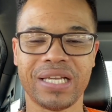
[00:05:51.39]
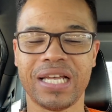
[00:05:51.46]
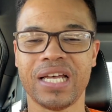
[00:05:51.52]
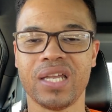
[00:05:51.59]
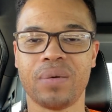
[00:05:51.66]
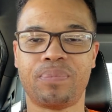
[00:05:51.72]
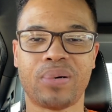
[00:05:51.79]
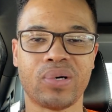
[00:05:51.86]

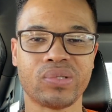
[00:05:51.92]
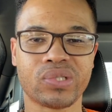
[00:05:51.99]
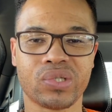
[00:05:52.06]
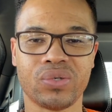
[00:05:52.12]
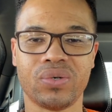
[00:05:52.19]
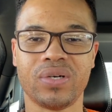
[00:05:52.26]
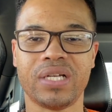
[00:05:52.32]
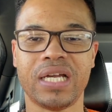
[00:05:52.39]
hella post
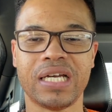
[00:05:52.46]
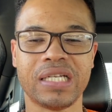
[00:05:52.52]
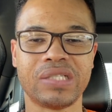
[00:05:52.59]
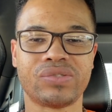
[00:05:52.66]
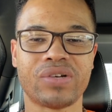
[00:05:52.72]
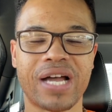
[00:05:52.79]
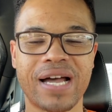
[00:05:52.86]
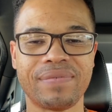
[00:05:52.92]
scoring, hella
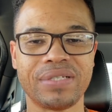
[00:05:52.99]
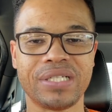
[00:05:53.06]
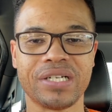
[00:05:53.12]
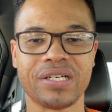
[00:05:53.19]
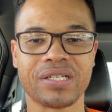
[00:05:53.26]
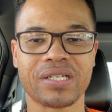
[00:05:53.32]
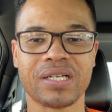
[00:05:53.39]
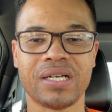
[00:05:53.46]
driving
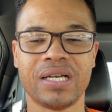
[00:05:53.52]
dunk.